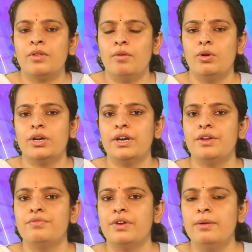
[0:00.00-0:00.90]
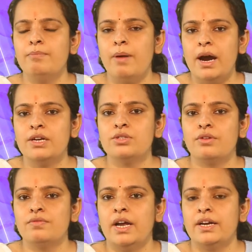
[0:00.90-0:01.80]
what are different parts
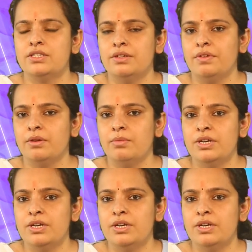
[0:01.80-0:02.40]
of that sewing